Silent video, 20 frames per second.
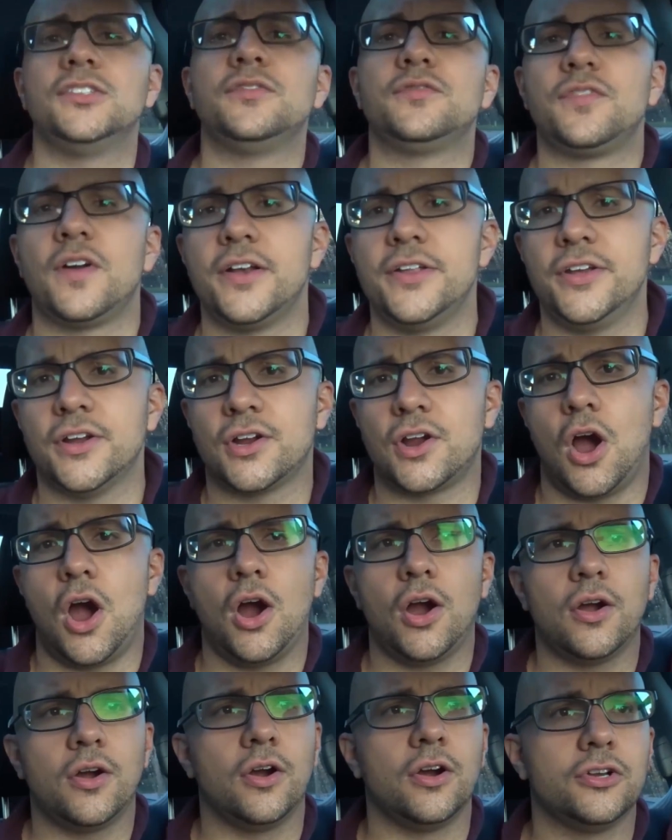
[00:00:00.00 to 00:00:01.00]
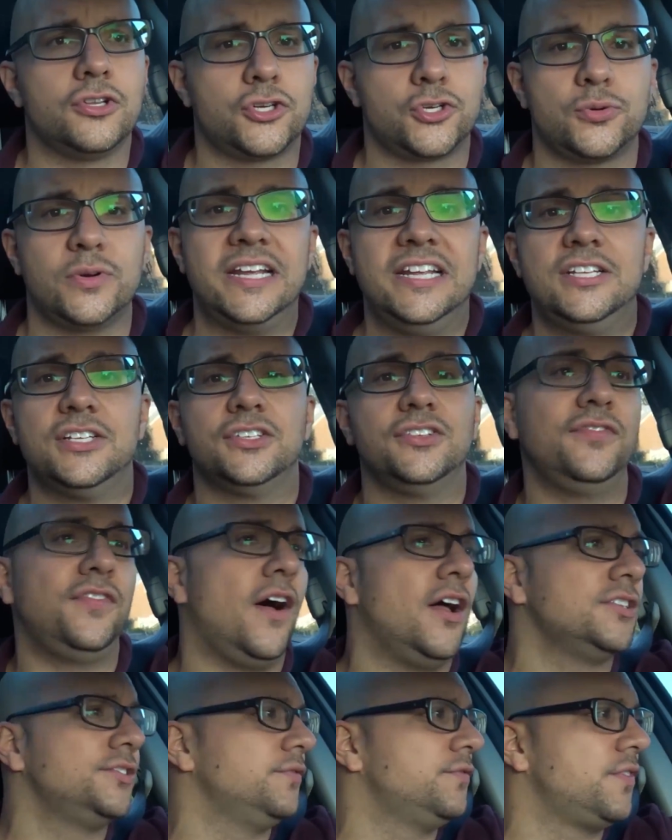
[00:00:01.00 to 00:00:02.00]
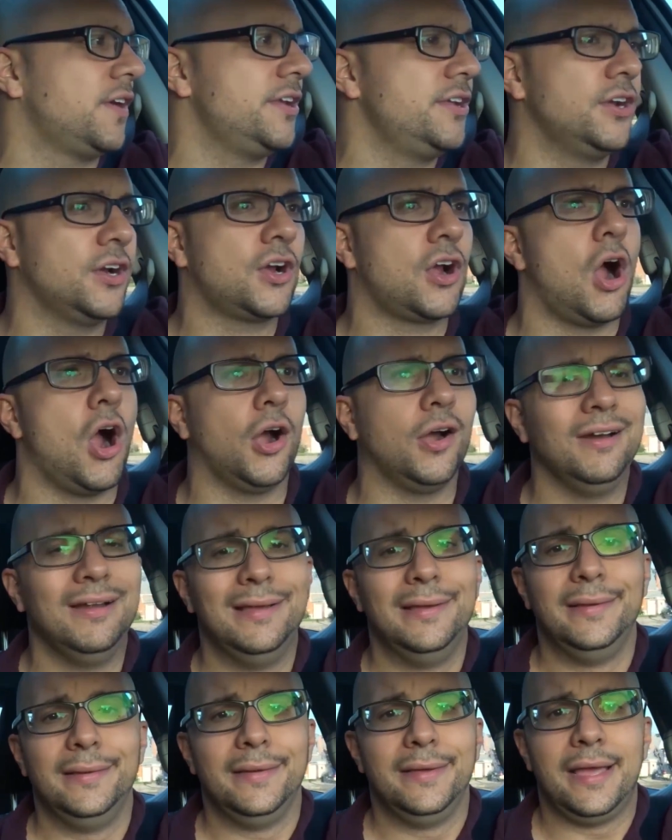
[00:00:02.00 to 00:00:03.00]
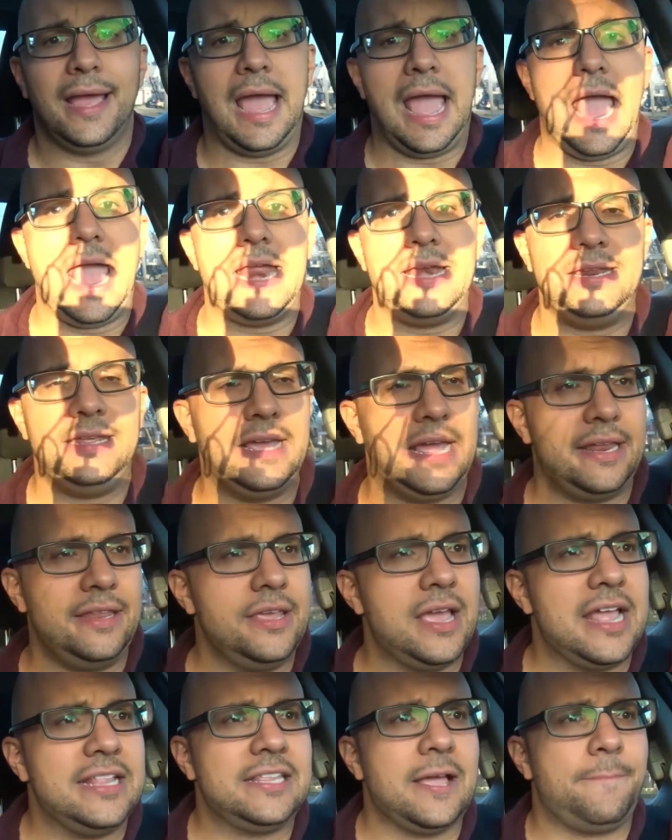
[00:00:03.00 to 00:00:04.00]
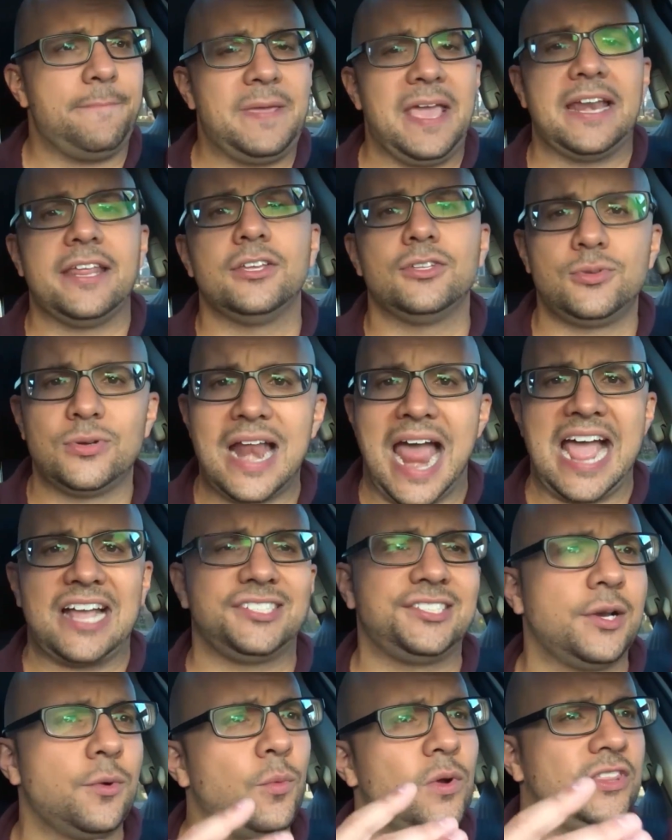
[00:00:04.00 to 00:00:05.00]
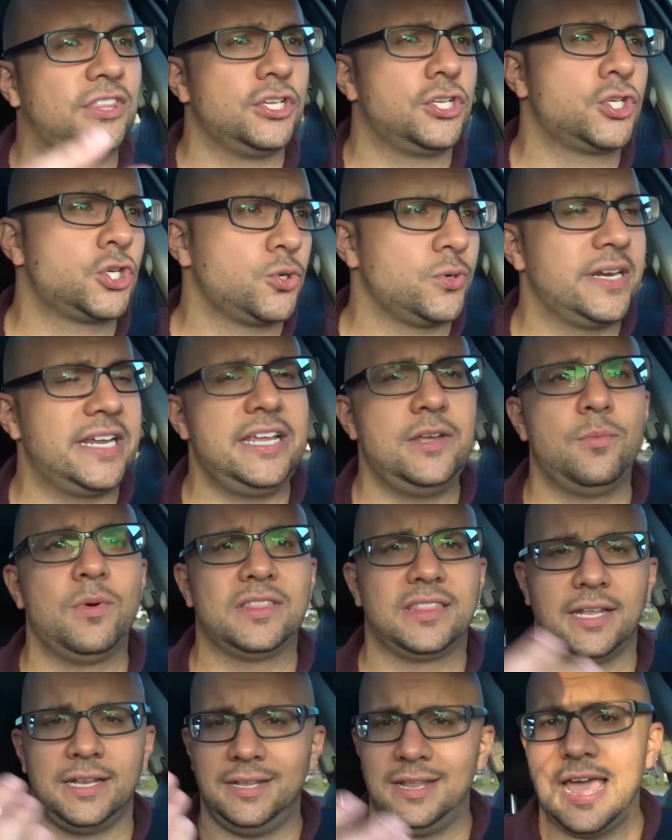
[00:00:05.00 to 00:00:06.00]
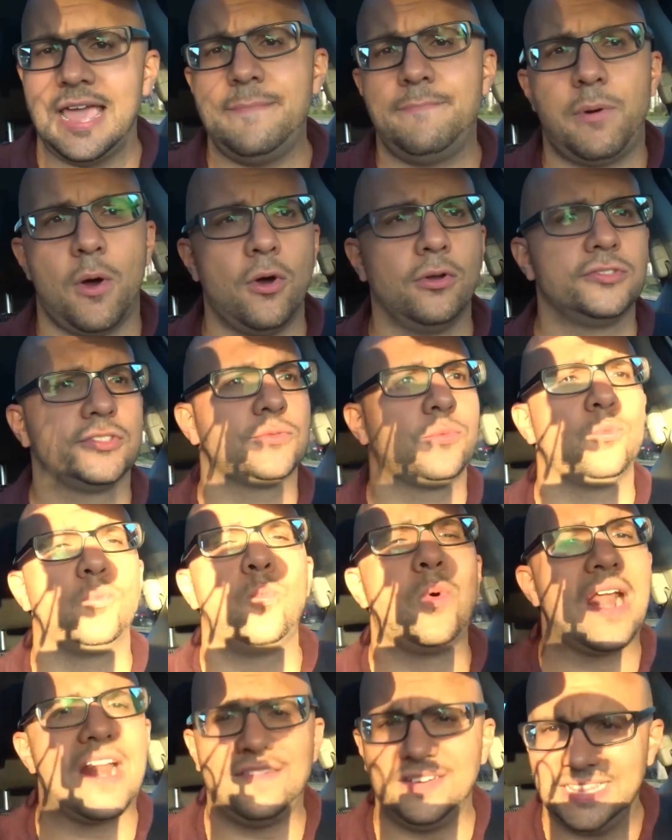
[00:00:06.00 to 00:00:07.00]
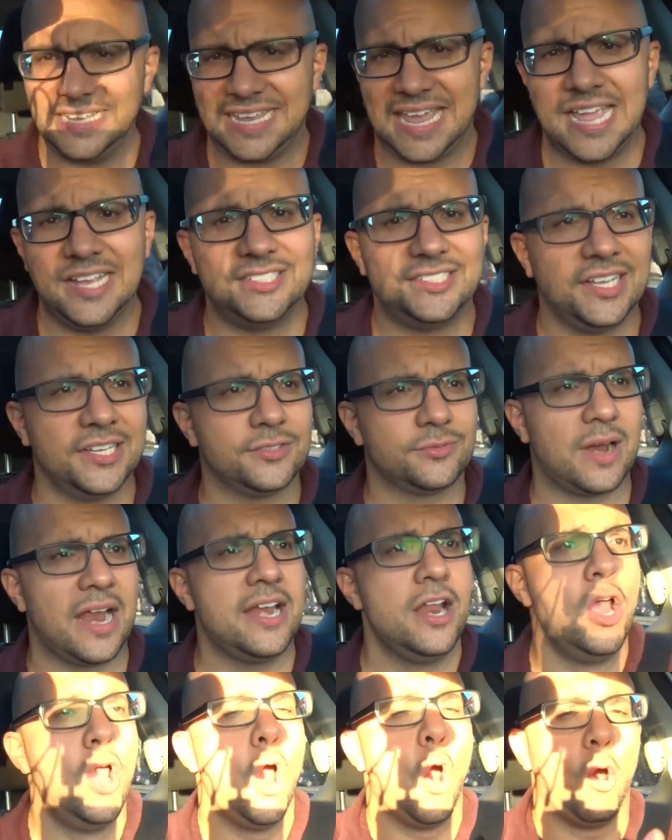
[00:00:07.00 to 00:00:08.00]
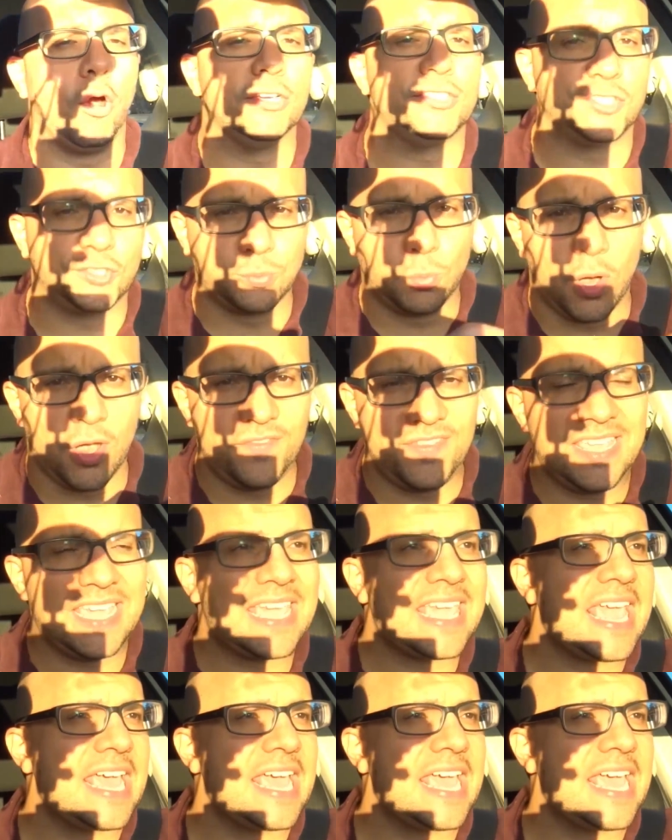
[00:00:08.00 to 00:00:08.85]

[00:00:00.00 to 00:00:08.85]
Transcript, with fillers: in front of your car or a tree just falls in front of your car and and you end up getting into an accident with the tree with the light post whatever the case is right or swerving and